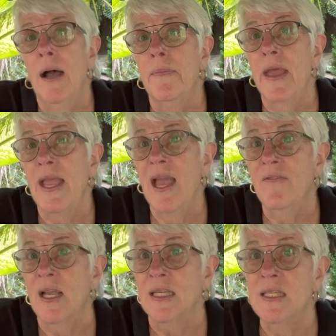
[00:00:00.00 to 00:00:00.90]
They have
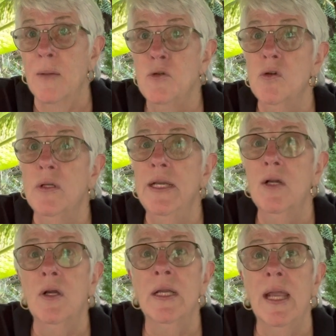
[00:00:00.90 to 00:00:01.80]
exceptional
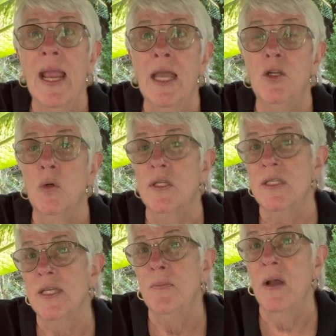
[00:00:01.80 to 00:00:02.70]
hearing, and you can
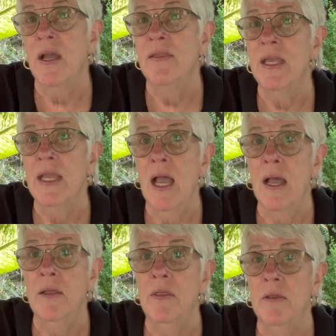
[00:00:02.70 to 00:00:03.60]
see by
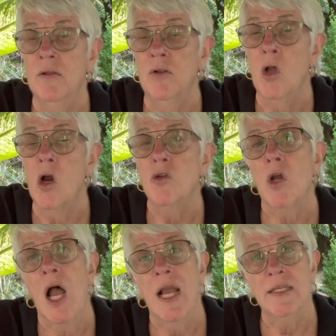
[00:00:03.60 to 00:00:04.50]
the large
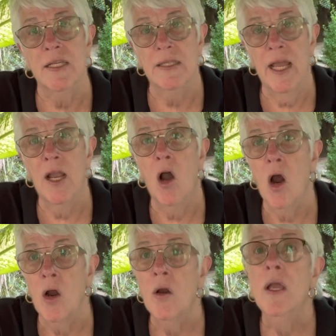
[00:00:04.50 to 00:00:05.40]
eyes that they
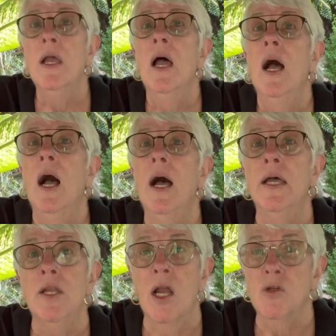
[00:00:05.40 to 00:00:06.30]
are a
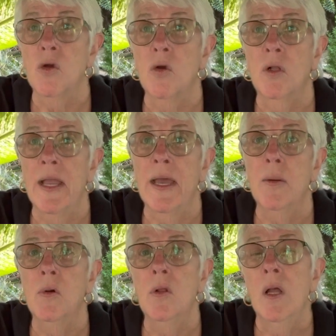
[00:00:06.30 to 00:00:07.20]
nocturnal
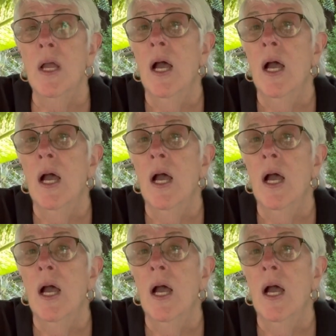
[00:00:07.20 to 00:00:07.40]
animal.